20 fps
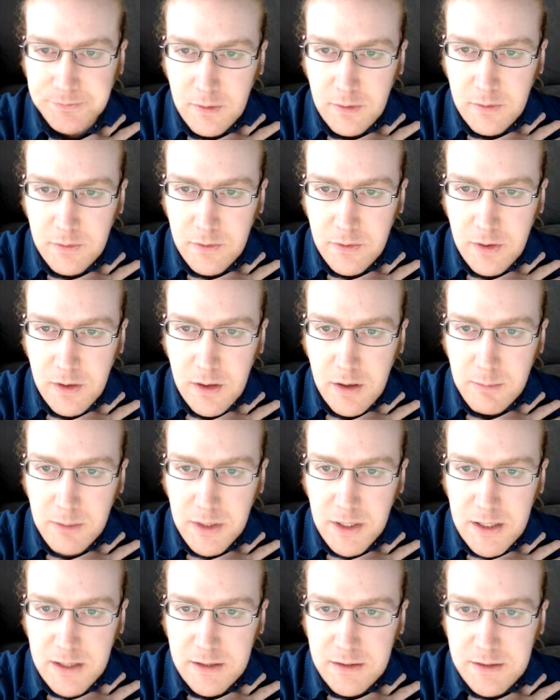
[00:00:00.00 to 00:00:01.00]
So I'll
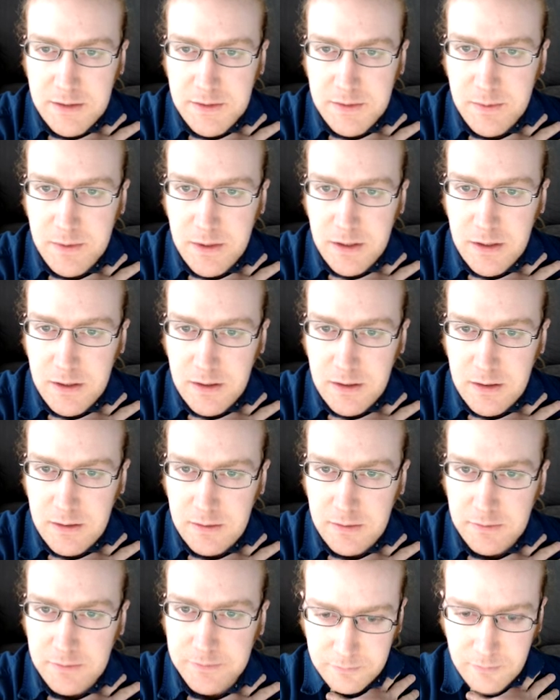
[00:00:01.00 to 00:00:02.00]
block this way.
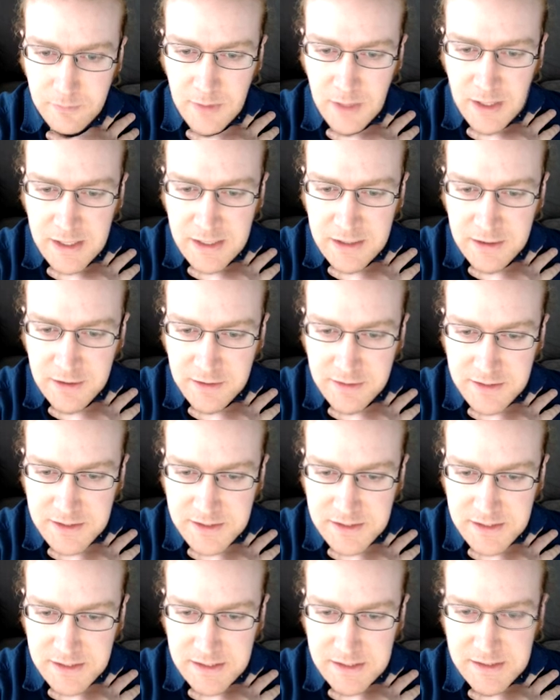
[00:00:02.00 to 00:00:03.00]
And now that
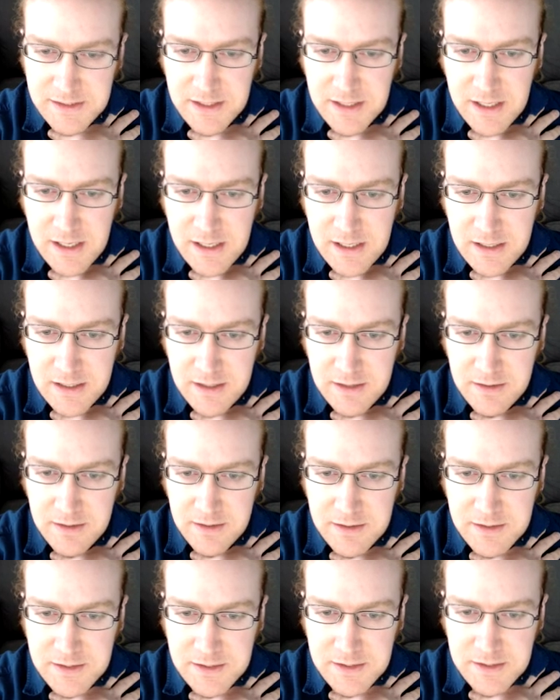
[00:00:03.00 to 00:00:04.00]
this is an eye,
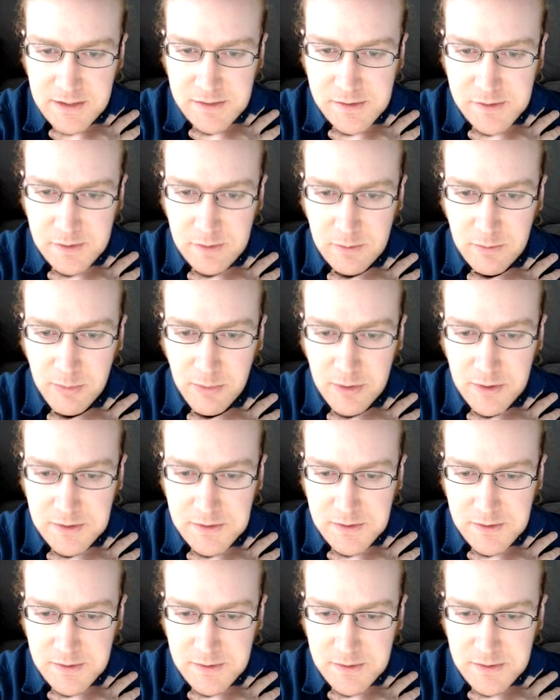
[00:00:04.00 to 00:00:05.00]
this is also a point.
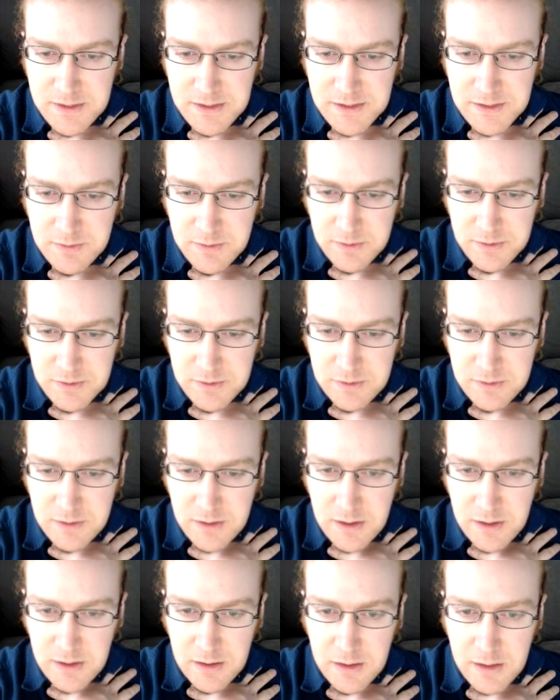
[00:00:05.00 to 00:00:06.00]
So this is actually worth
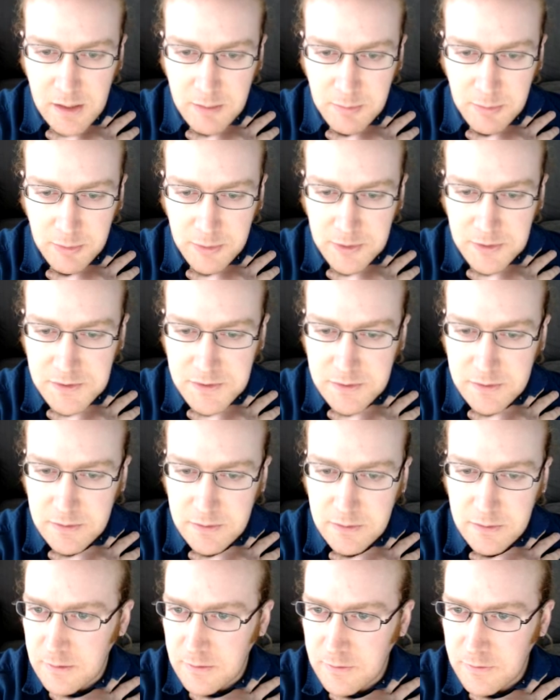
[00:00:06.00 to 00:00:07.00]
a couple points.
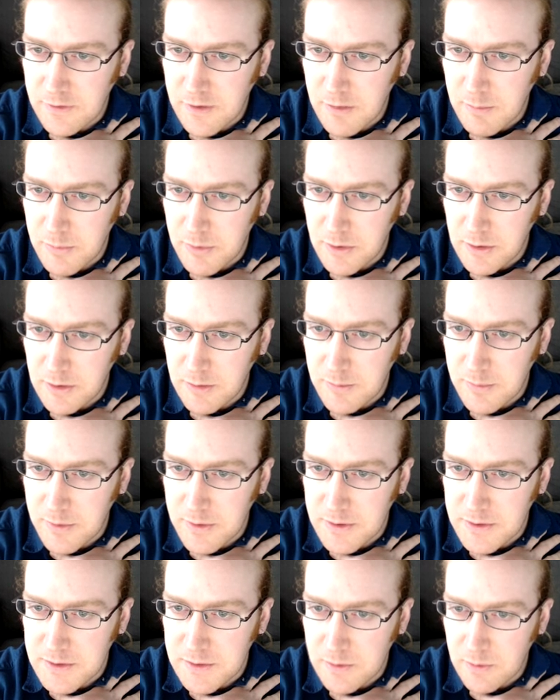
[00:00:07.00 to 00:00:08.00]
If I pull up
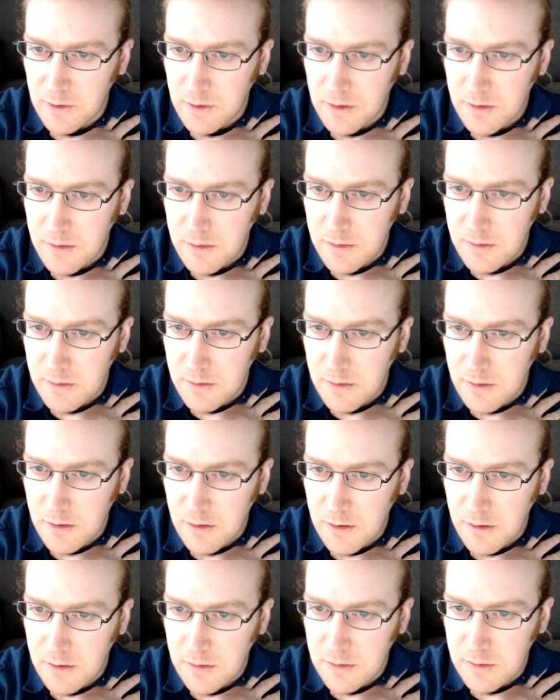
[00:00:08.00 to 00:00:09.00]
this one,
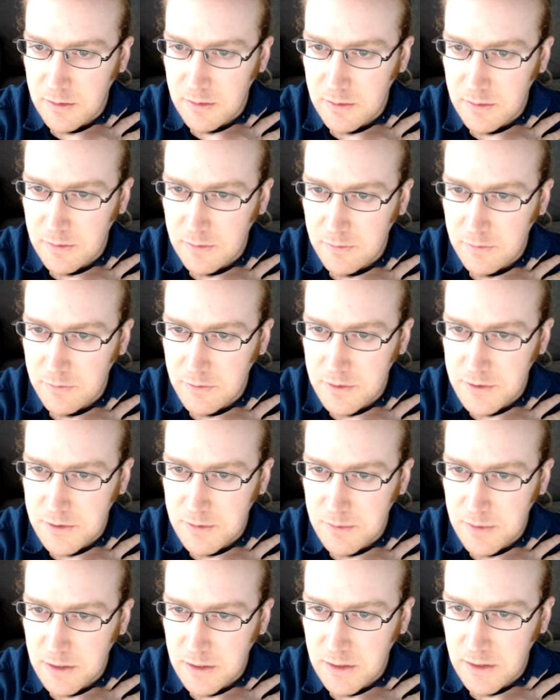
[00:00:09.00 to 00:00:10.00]
force him
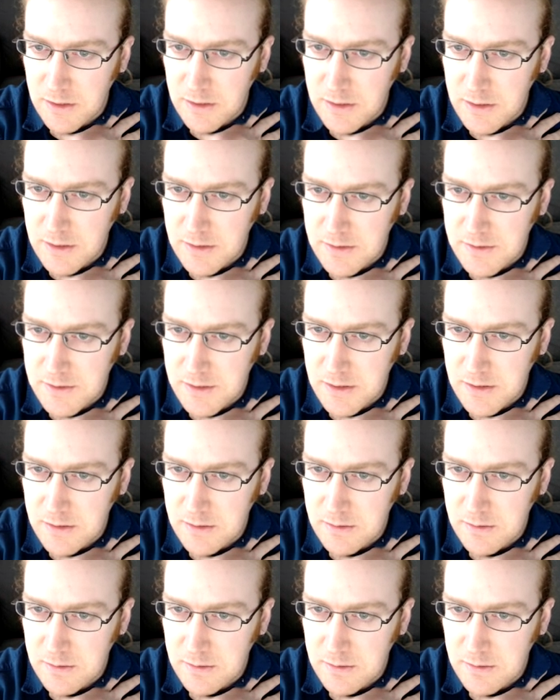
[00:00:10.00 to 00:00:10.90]
to connect on the inside.